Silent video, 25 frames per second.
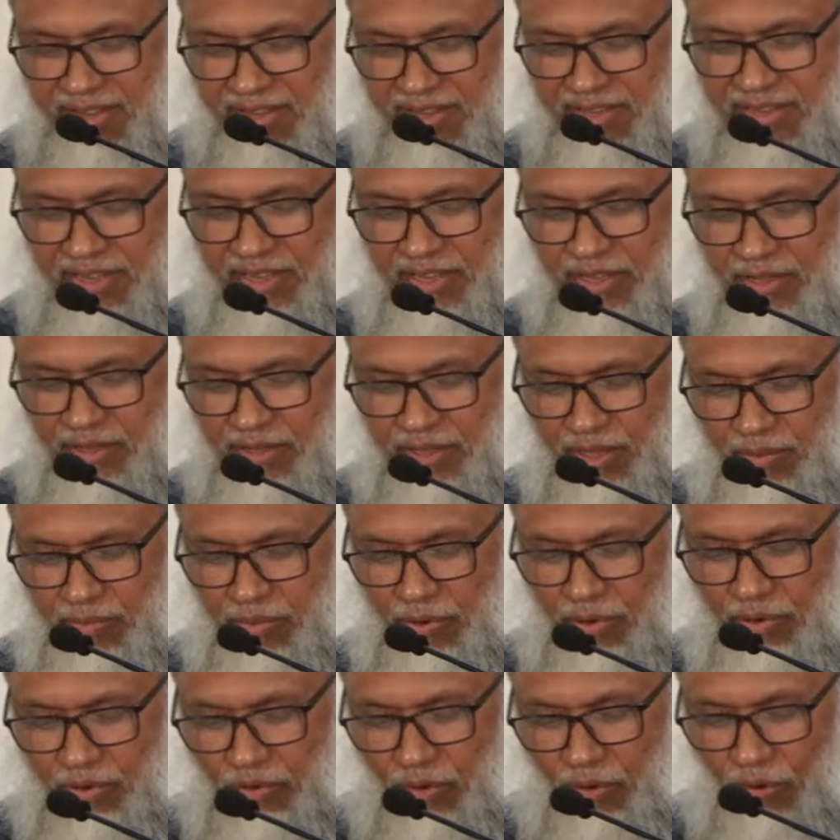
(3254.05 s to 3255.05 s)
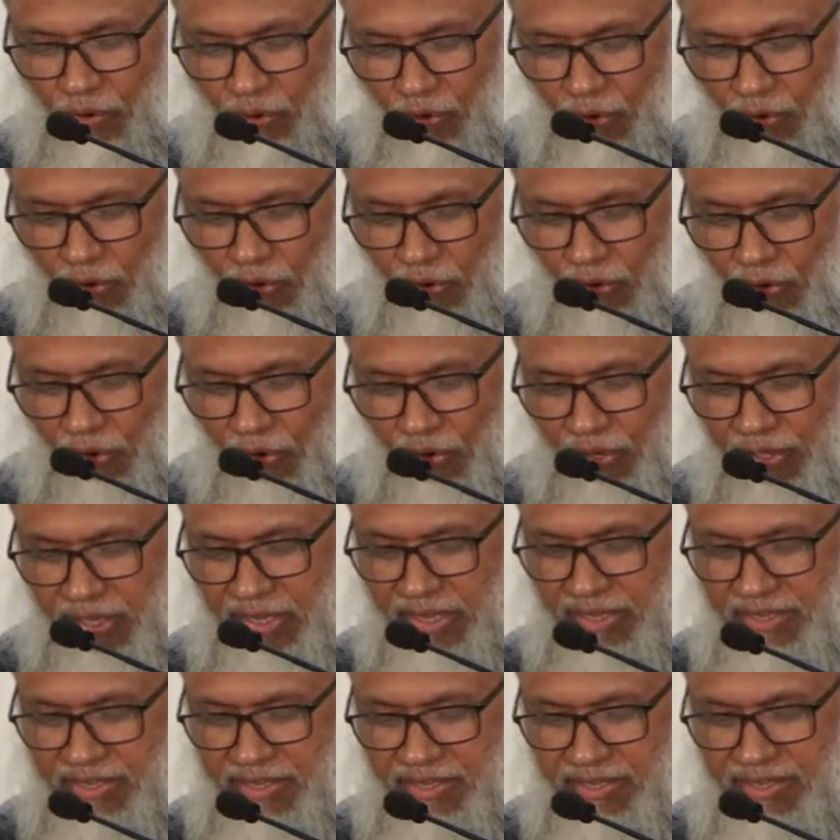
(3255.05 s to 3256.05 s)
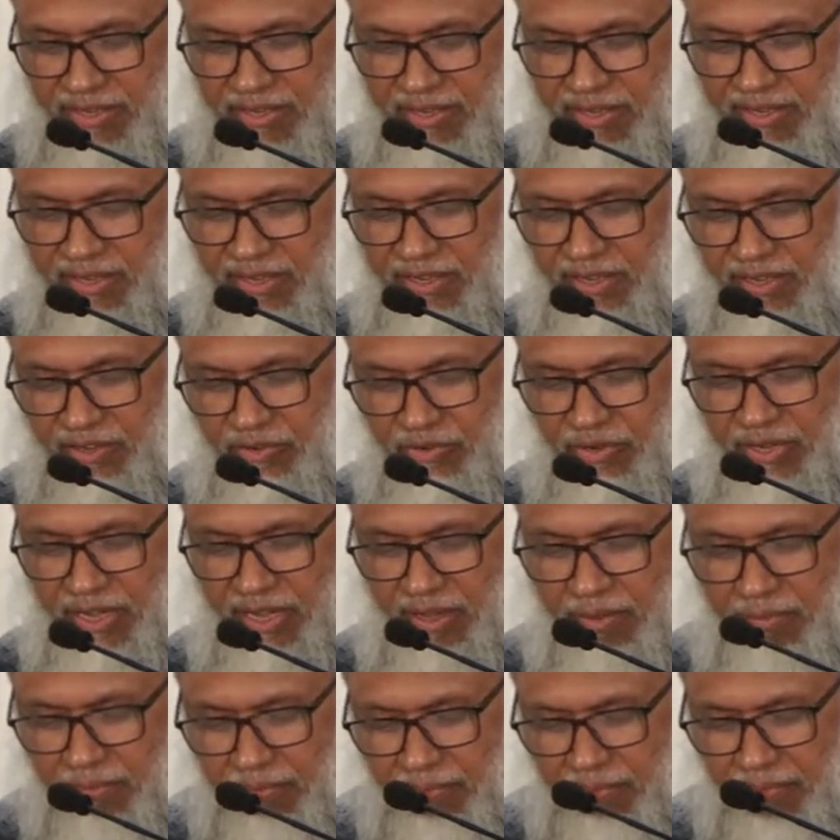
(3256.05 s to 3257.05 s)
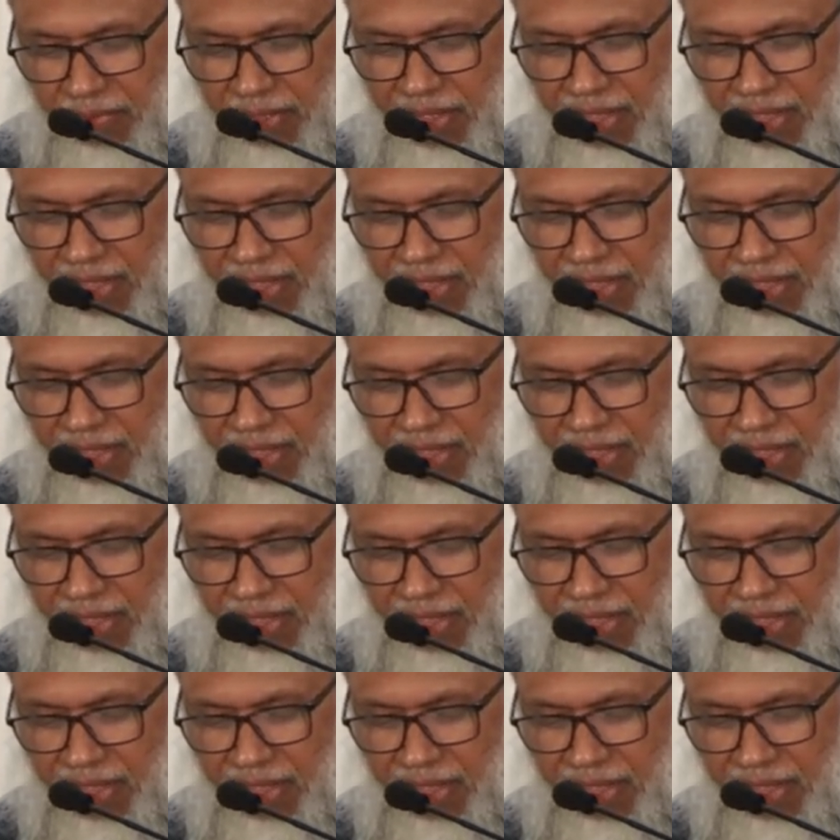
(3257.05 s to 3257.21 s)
So they brought all this to him